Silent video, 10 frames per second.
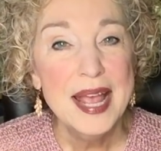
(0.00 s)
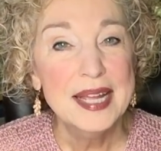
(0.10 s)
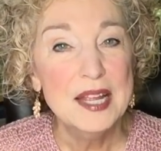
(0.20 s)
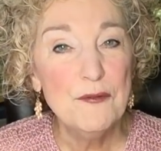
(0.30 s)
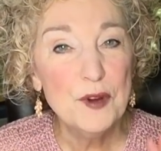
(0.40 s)

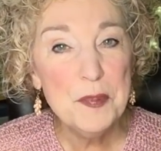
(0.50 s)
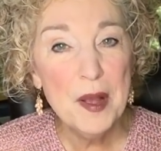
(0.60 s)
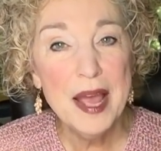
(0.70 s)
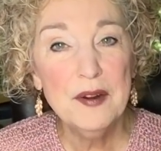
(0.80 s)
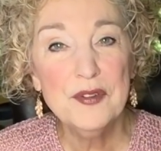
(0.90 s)
Any free
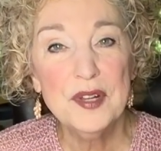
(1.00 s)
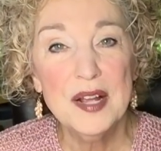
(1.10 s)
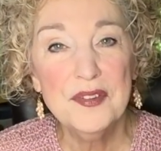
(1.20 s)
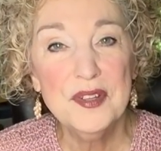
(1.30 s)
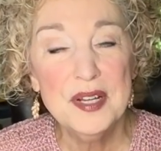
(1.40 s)
patterns that
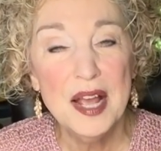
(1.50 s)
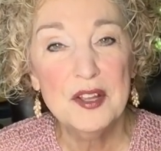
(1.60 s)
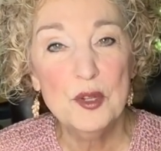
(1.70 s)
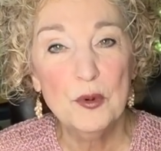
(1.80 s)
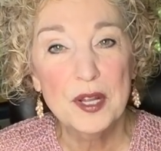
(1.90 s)
I send
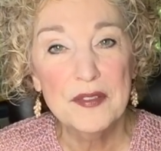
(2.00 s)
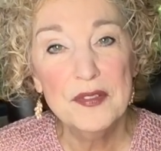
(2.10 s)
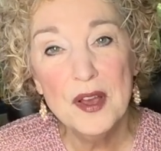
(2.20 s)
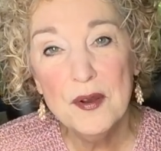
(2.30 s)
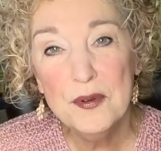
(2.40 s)
out, you will get
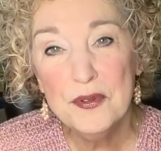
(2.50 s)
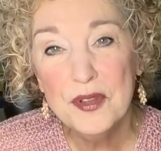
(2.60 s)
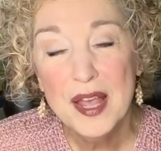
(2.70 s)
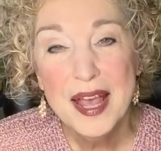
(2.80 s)
those,